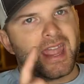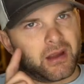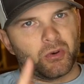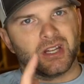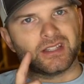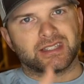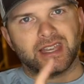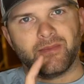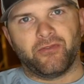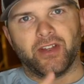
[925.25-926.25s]
hammering the
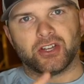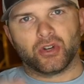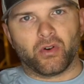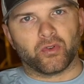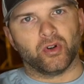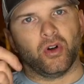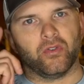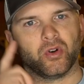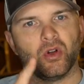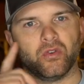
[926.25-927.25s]
same fish over and
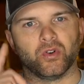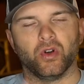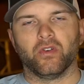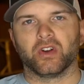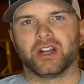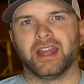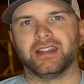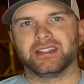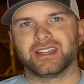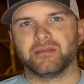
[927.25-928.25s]
over and over and over again
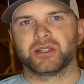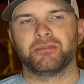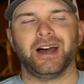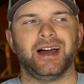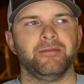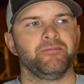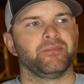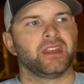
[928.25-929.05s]
in the same spot.